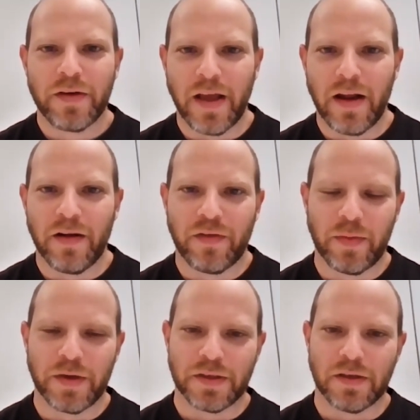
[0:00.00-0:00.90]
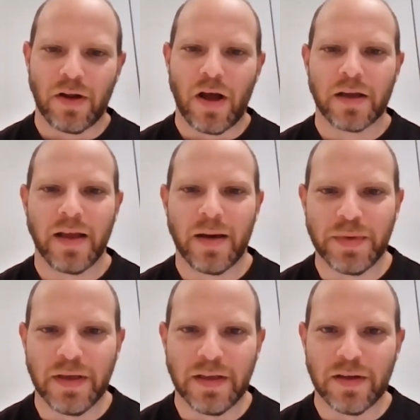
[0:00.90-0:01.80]
data information locked up
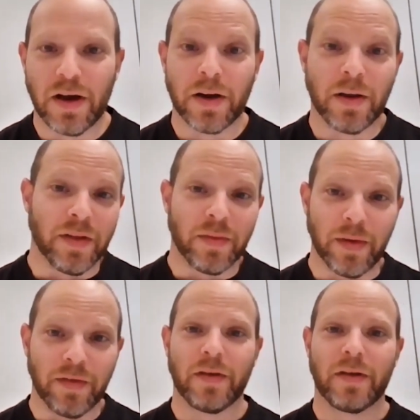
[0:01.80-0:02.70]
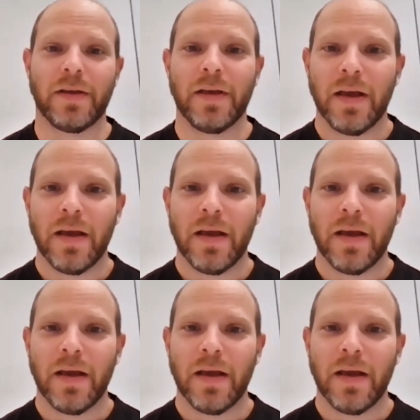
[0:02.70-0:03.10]
in documents, basically.